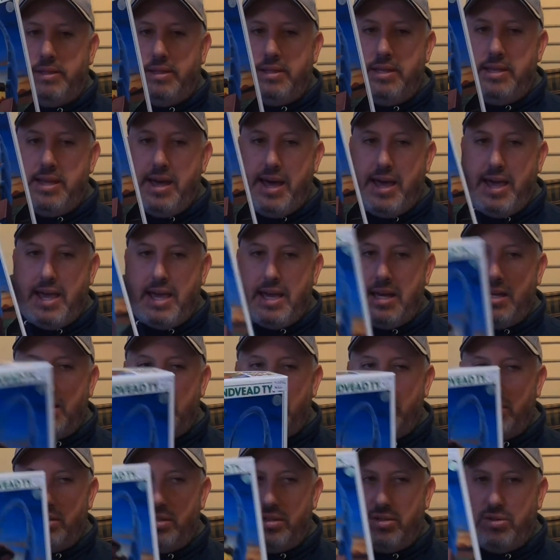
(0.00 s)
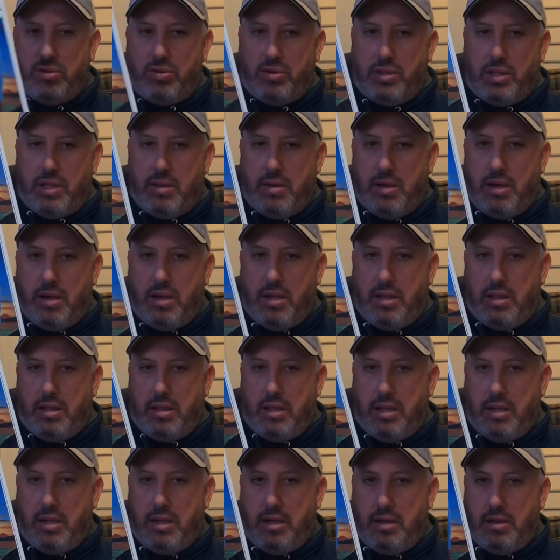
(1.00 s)
they sort of sort
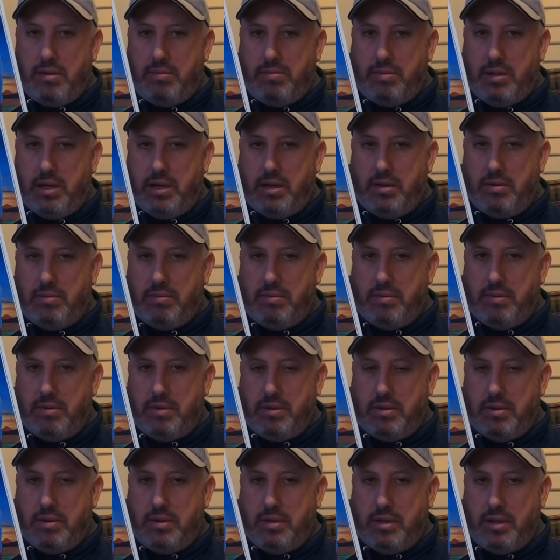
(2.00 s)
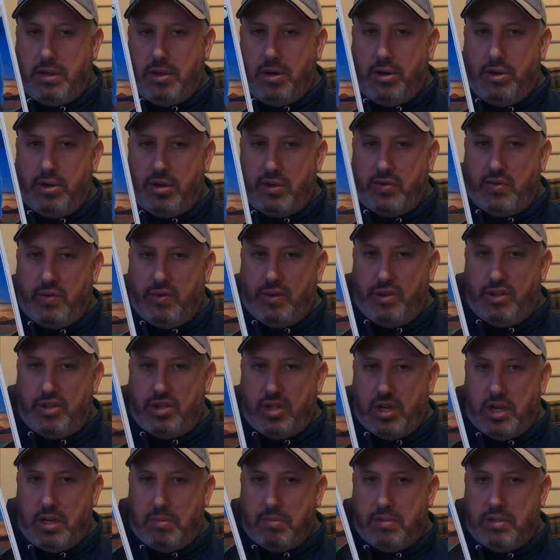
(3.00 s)
the goats from the
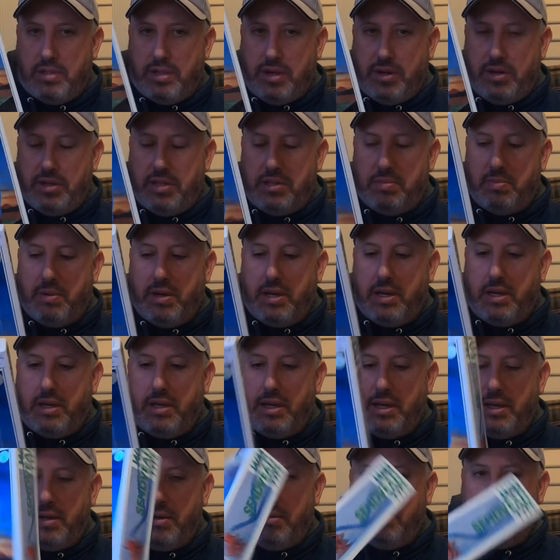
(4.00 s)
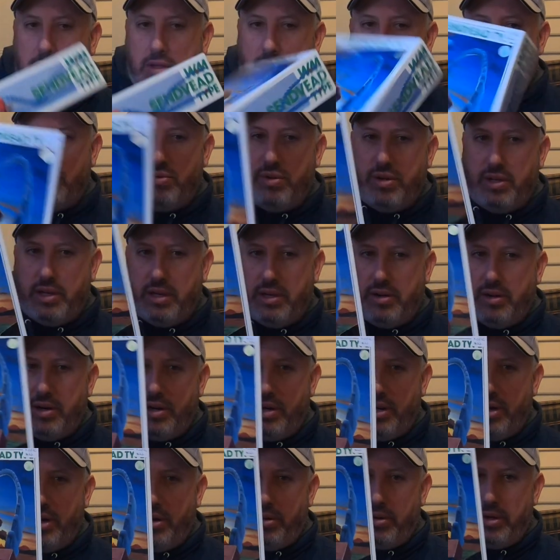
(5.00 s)
sheep, so to speak. You've really got to
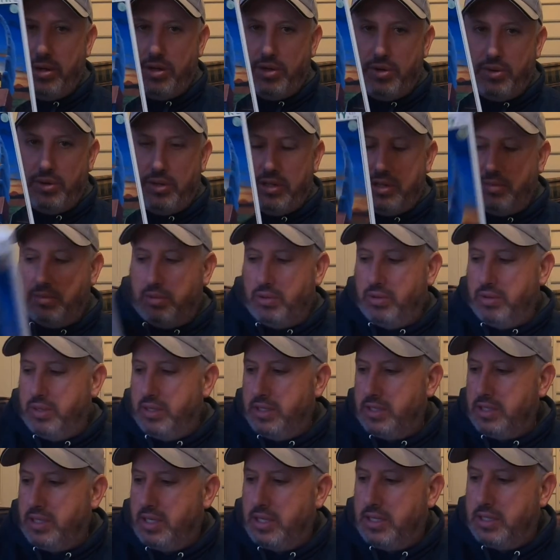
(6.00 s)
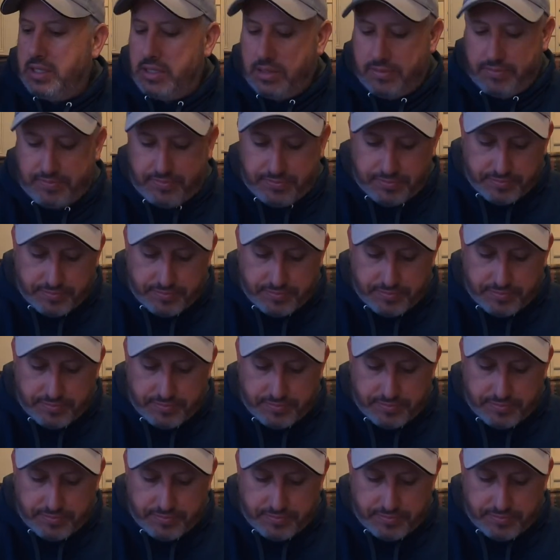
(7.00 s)
know what you're doing to build these kits.